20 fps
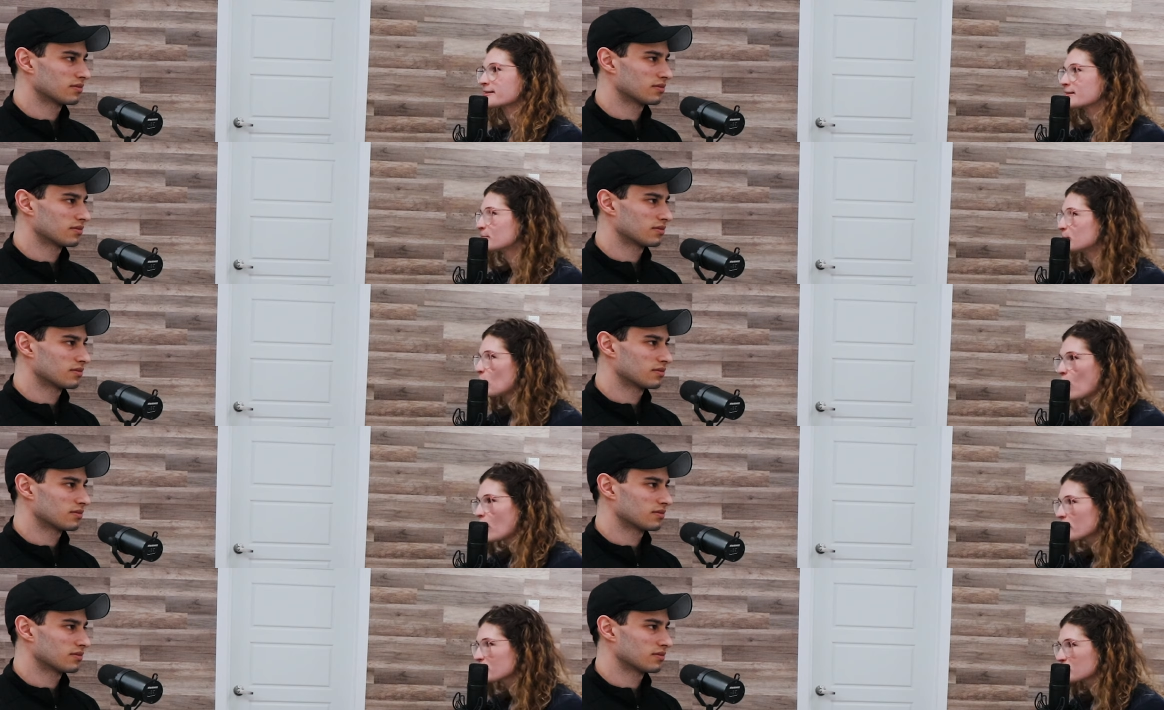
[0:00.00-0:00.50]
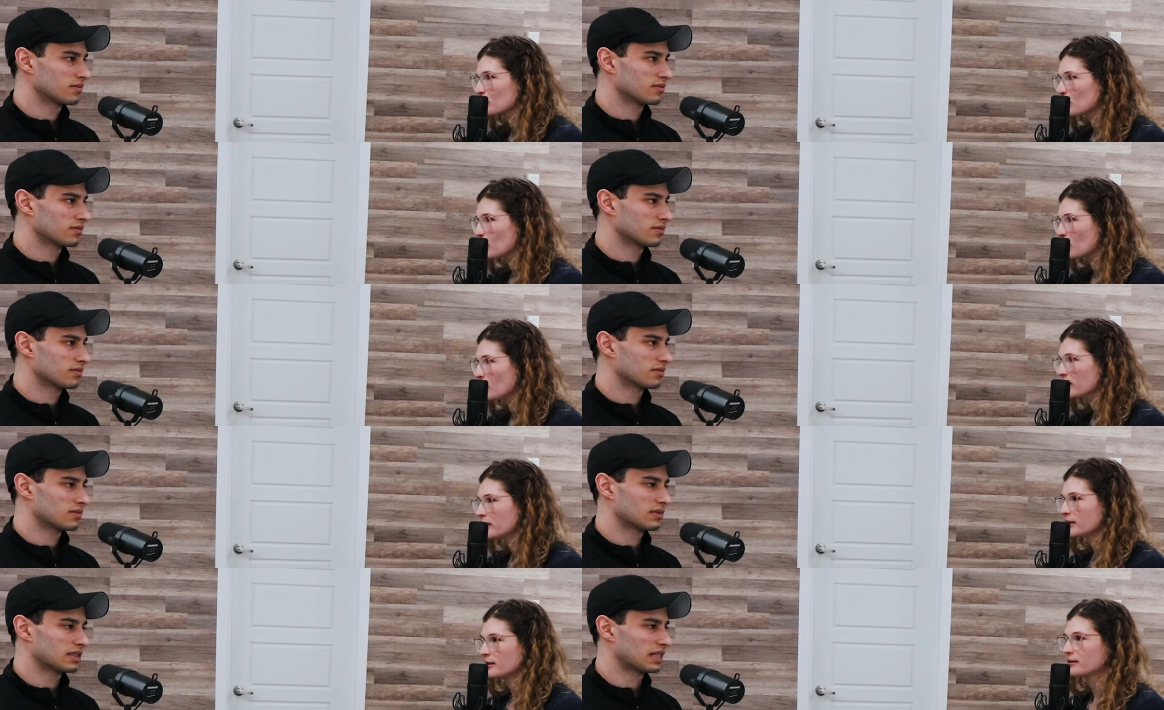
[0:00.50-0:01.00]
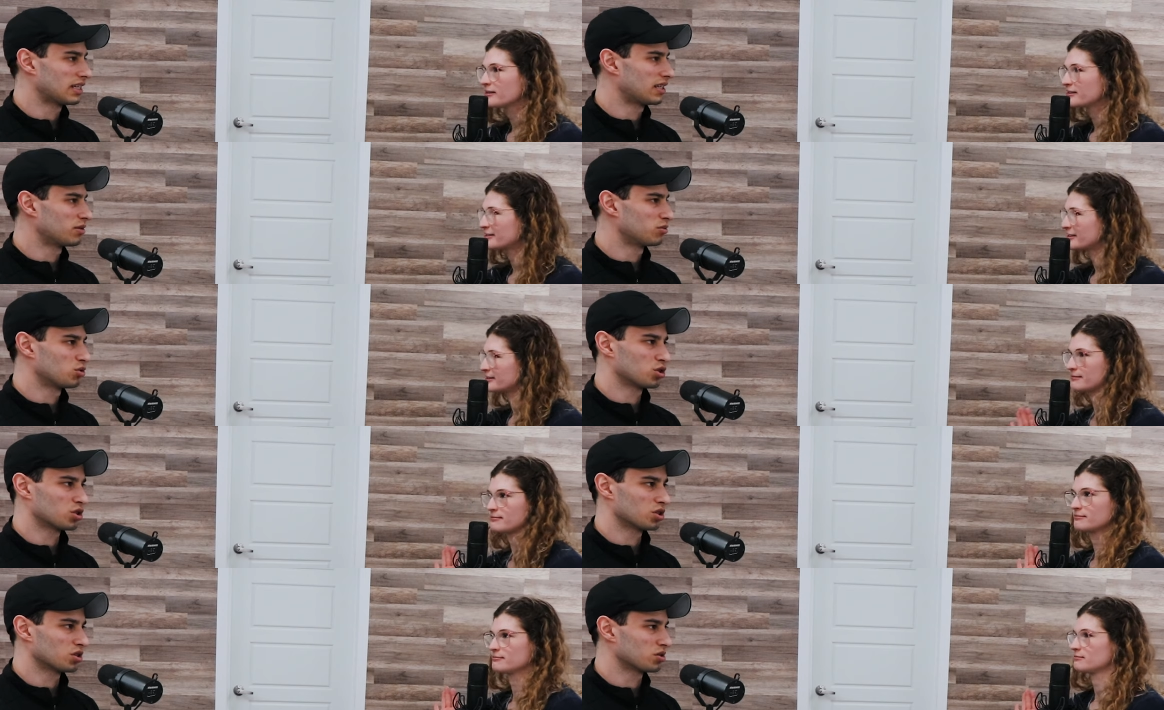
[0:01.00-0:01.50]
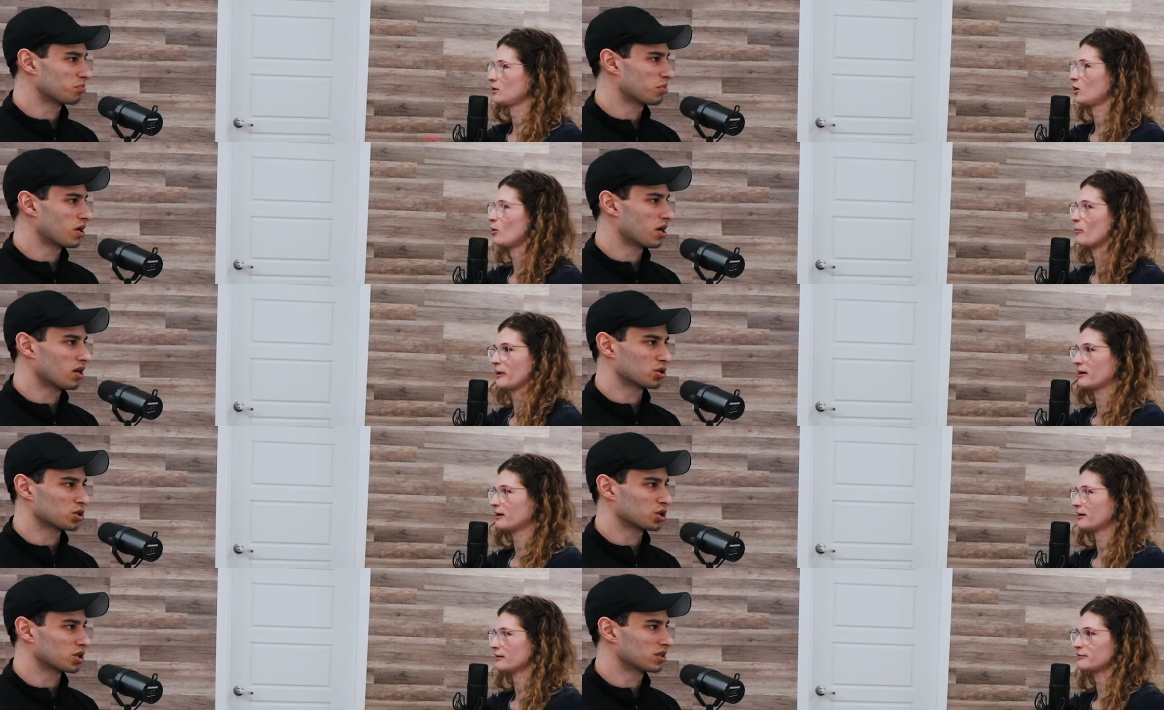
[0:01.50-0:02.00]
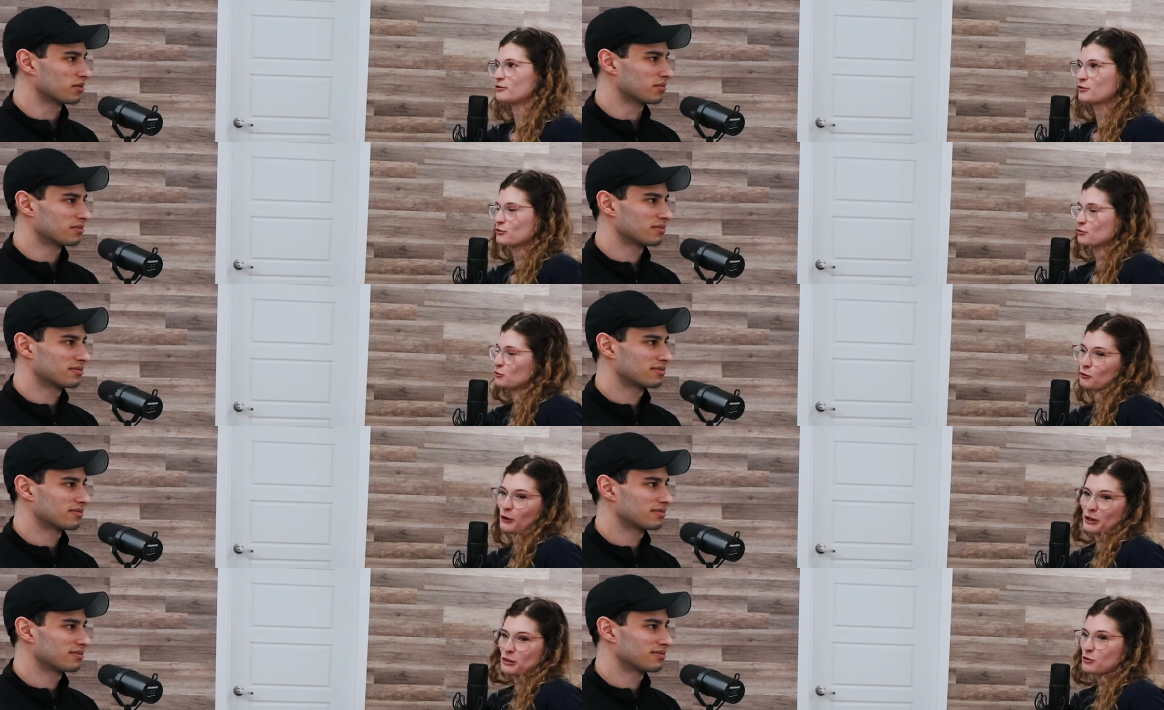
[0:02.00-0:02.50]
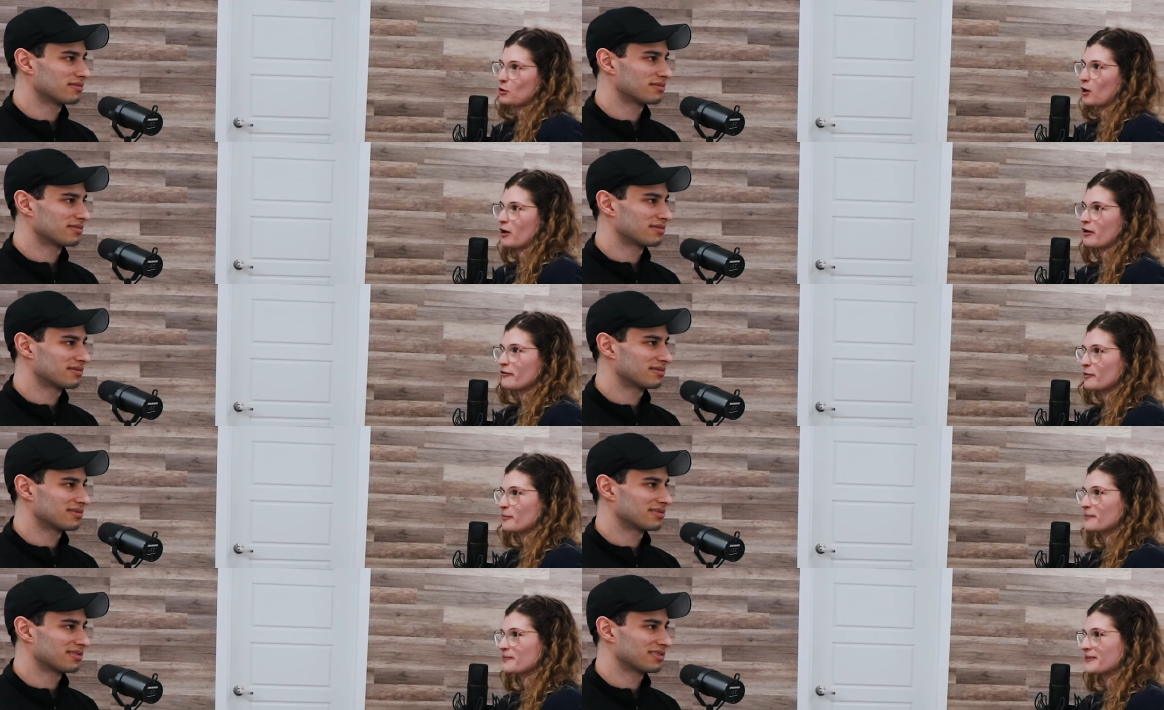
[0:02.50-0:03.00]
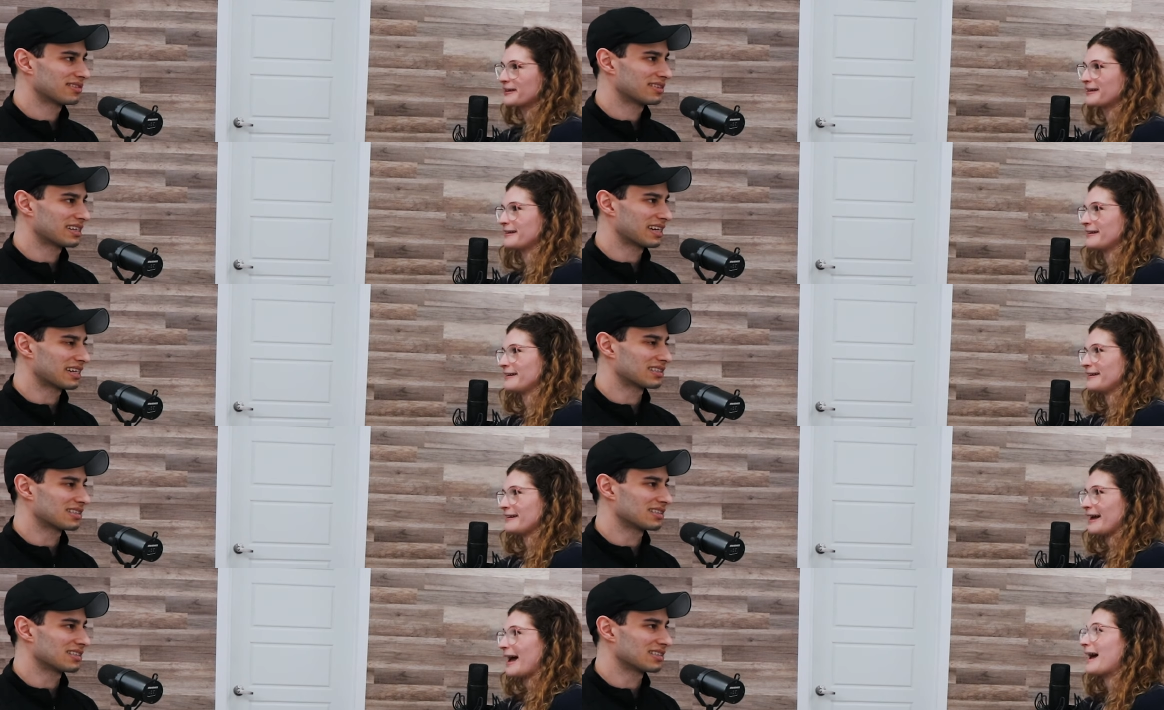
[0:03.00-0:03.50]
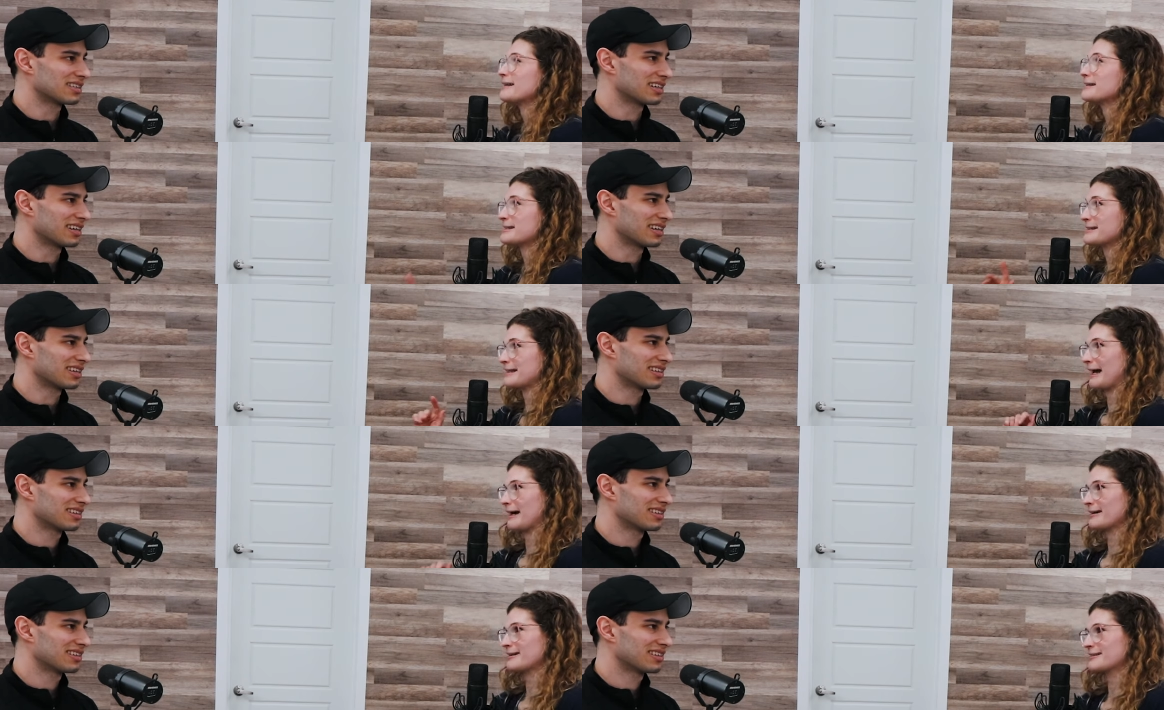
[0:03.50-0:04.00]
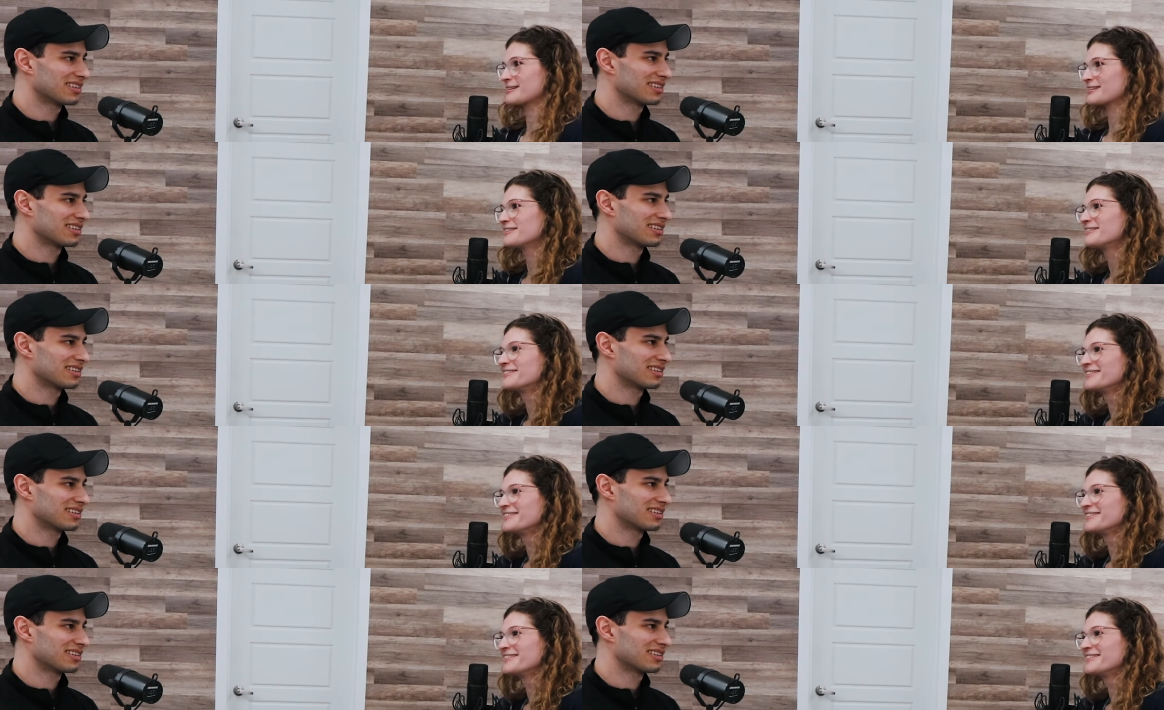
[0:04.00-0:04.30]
Speaker 1: is impossible.
Speaker 2: And he was just, oh my God, them.
Speaker 1: went through all of them. That's insane. And snacks.